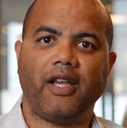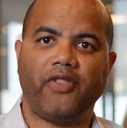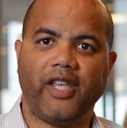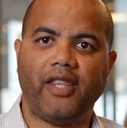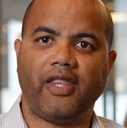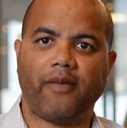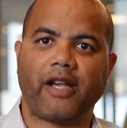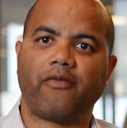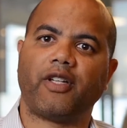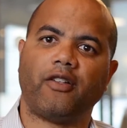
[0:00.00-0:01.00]
And then they
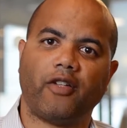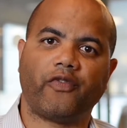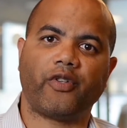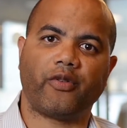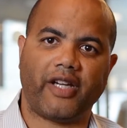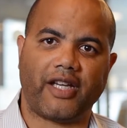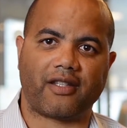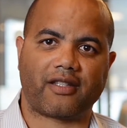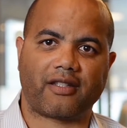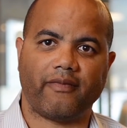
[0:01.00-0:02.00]
might want to look for
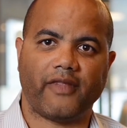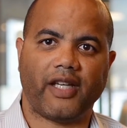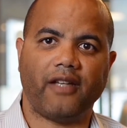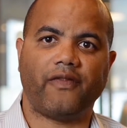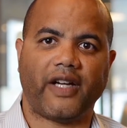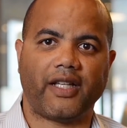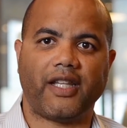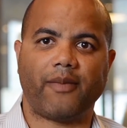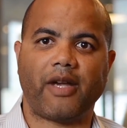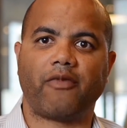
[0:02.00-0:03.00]
grants. And
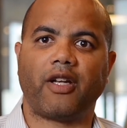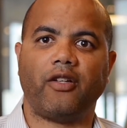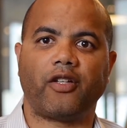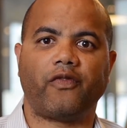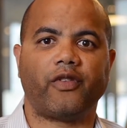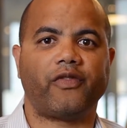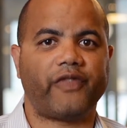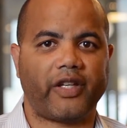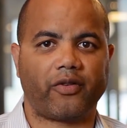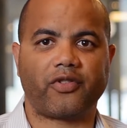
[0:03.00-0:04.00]
finally, they might want to look for
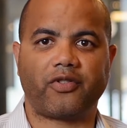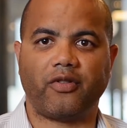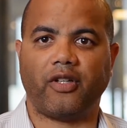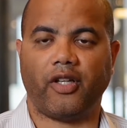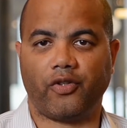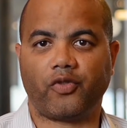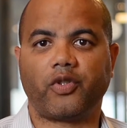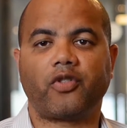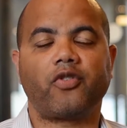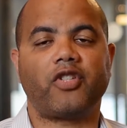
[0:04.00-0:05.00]
federal student loans,
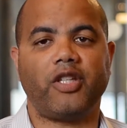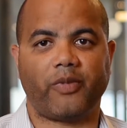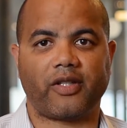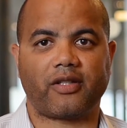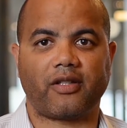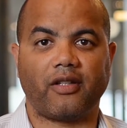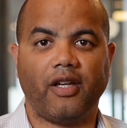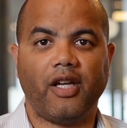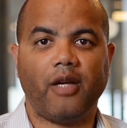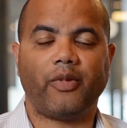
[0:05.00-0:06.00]
which are cheapest.
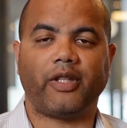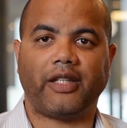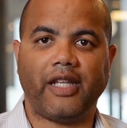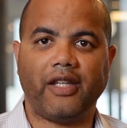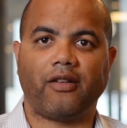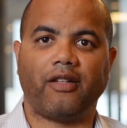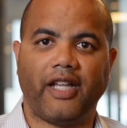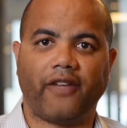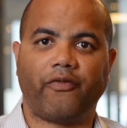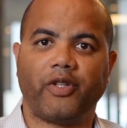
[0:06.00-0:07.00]
But then they're
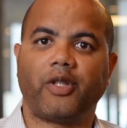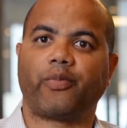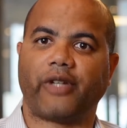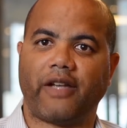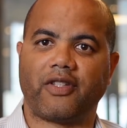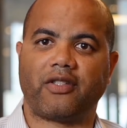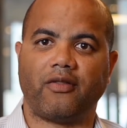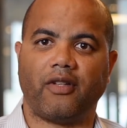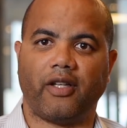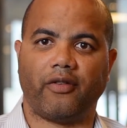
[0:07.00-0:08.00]
left with the private
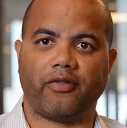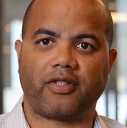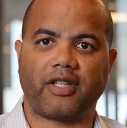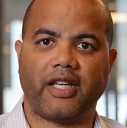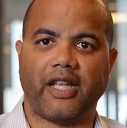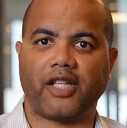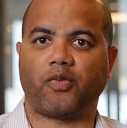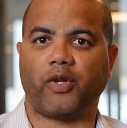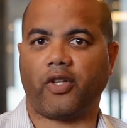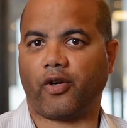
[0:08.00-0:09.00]
student loans, and
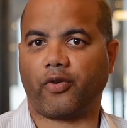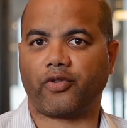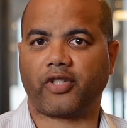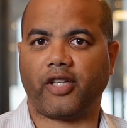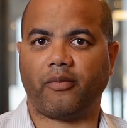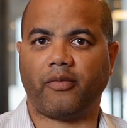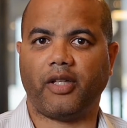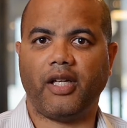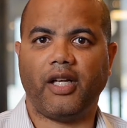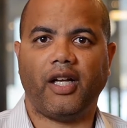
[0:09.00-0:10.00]
that's where the hurdles
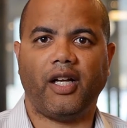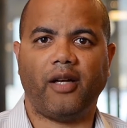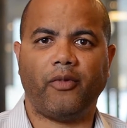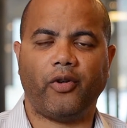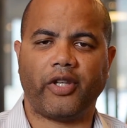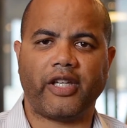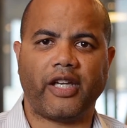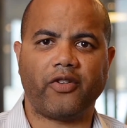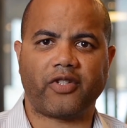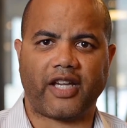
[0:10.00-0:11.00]
come. On
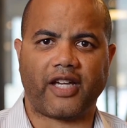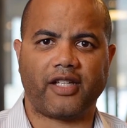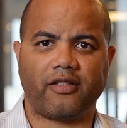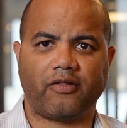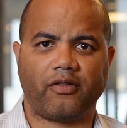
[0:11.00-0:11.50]
the other side,